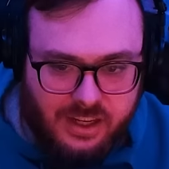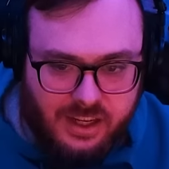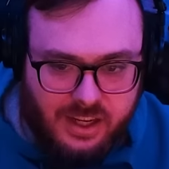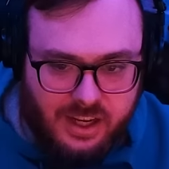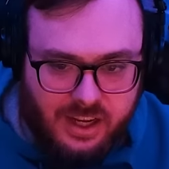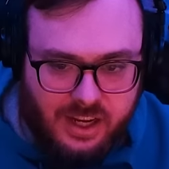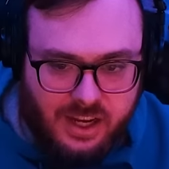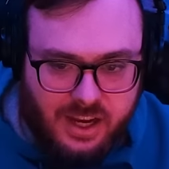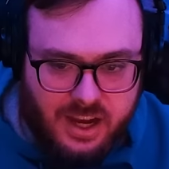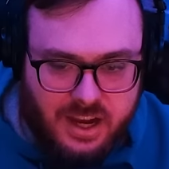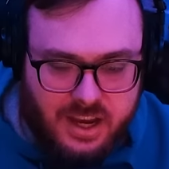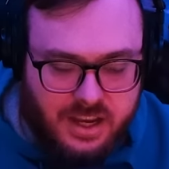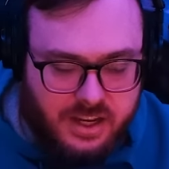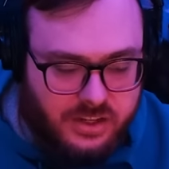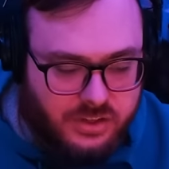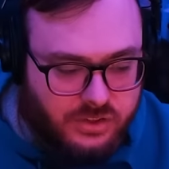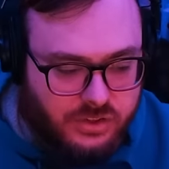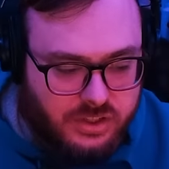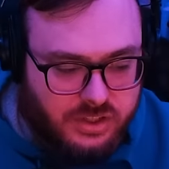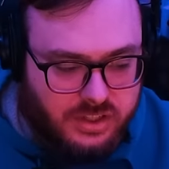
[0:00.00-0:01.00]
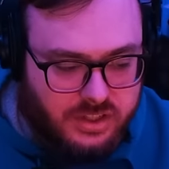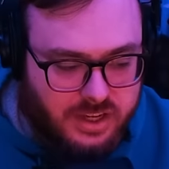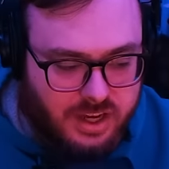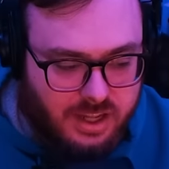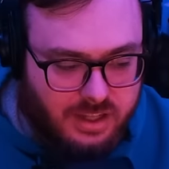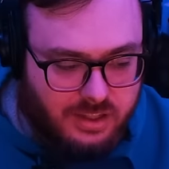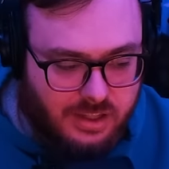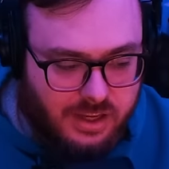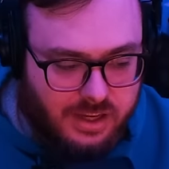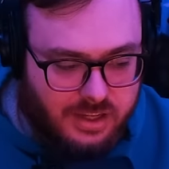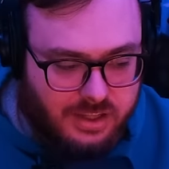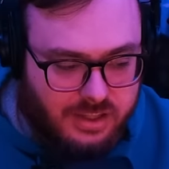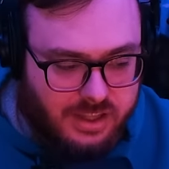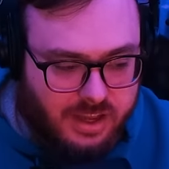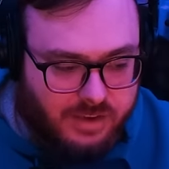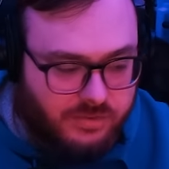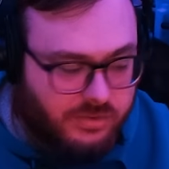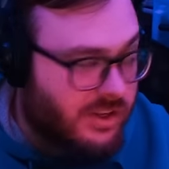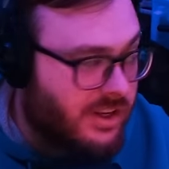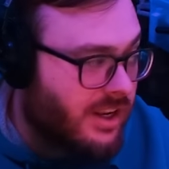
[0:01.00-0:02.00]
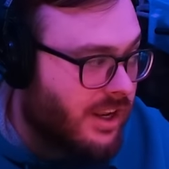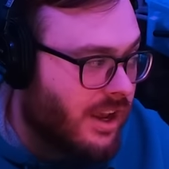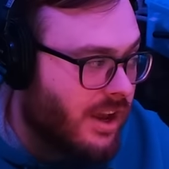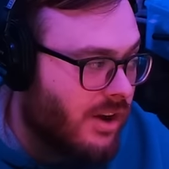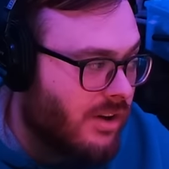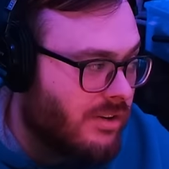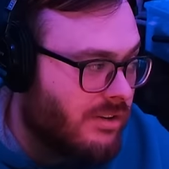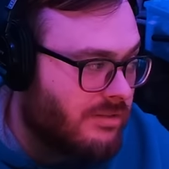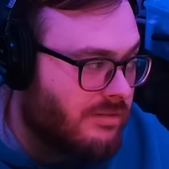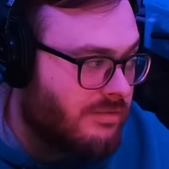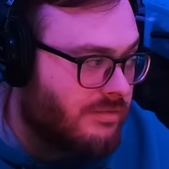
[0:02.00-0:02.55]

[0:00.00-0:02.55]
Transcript: I did not like that video.